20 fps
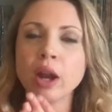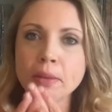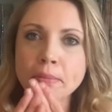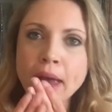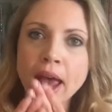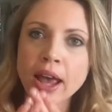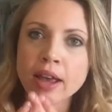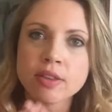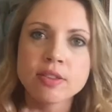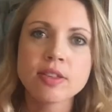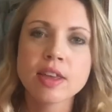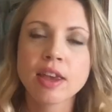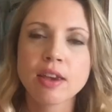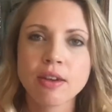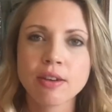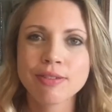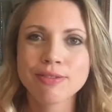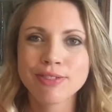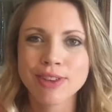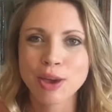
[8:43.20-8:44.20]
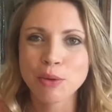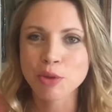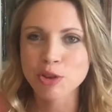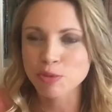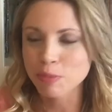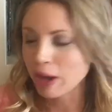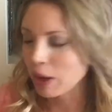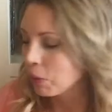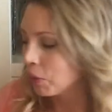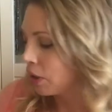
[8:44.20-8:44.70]
what a mess, if it was
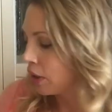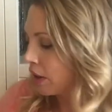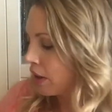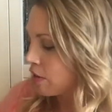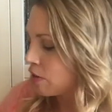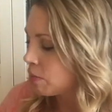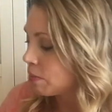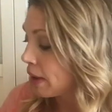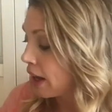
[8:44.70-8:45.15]
my oldest,